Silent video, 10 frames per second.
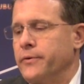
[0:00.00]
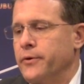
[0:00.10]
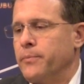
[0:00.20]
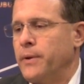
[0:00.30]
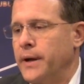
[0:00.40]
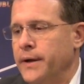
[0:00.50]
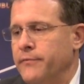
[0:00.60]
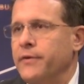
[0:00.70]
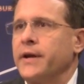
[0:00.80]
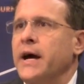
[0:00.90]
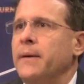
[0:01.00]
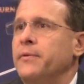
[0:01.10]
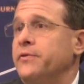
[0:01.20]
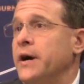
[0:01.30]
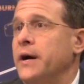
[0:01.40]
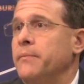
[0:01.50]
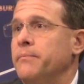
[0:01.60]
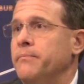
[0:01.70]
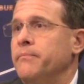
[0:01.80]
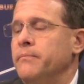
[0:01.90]
They're playing for the guy beside
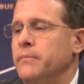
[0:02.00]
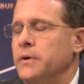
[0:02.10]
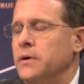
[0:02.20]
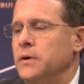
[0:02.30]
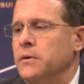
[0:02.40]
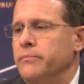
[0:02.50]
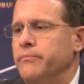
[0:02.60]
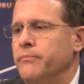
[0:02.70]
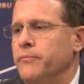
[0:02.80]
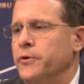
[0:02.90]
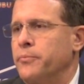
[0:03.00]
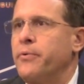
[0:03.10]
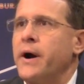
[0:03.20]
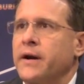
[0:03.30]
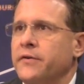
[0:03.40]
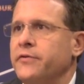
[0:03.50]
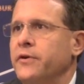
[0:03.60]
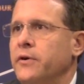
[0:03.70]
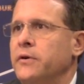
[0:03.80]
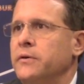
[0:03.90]
them. They're practicing
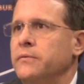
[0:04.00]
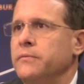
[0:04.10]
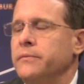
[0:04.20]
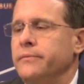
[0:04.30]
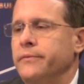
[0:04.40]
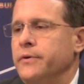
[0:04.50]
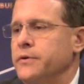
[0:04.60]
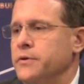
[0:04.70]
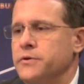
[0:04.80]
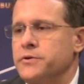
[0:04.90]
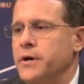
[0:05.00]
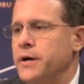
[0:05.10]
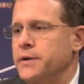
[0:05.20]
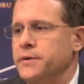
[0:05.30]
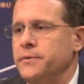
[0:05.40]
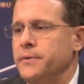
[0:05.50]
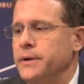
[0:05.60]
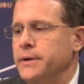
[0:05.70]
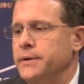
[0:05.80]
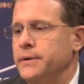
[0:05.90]
hard. They're trying
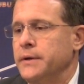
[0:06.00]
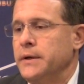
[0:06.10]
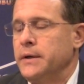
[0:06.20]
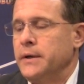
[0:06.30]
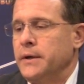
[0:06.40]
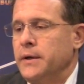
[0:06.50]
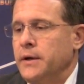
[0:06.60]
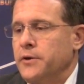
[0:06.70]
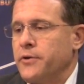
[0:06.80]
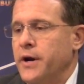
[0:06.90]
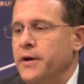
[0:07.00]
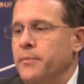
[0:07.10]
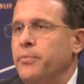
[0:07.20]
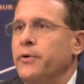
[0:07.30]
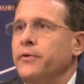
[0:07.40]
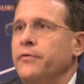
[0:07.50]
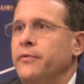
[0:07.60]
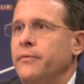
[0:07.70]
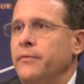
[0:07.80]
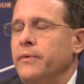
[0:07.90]
to improve,
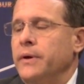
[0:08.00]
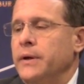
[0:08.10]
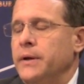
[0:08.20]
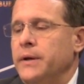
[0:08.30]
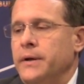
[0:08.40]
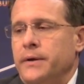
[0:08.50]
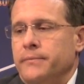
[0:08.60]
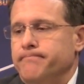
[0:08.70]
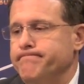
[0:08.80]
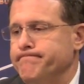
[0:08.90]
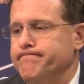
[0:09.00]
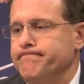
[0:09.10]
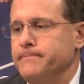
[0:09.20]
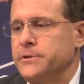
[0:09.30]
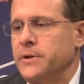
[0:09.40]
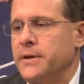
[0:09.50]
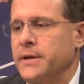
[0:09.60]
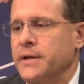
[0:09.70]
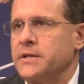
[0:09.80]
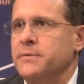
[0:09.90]
and so I
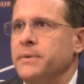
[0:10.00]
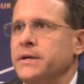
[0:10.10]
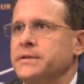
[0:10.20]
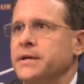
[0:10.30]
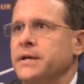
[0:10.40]
think that's the biggest